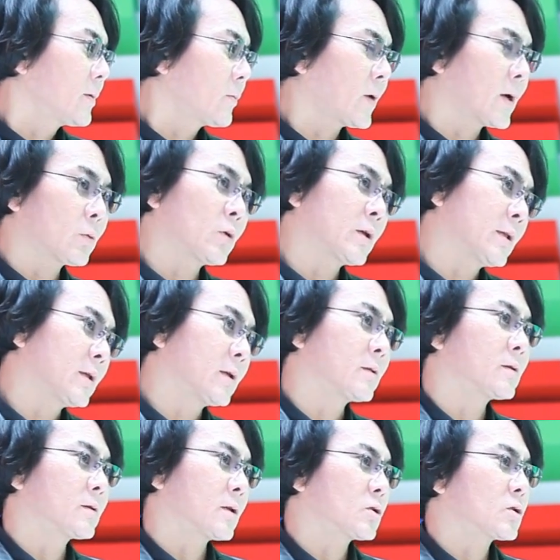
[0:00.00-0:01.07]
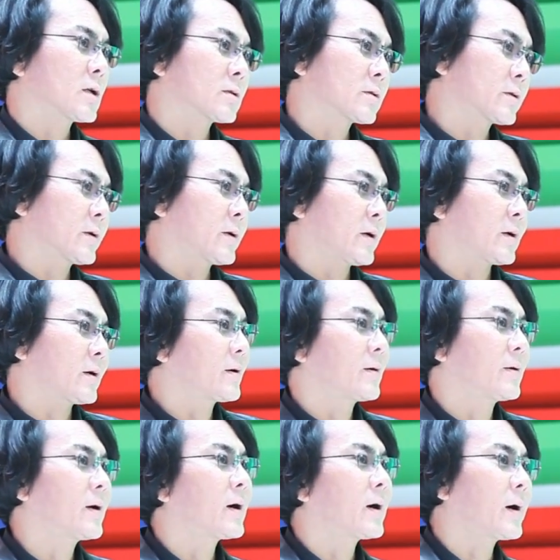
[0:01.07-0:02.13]
what we need is just
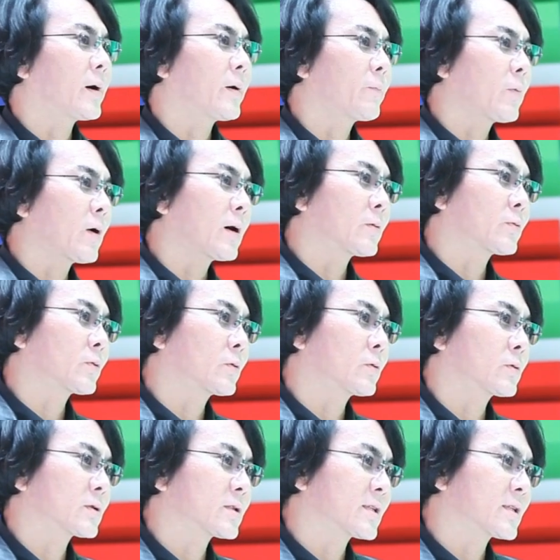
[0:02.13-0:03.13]
powerful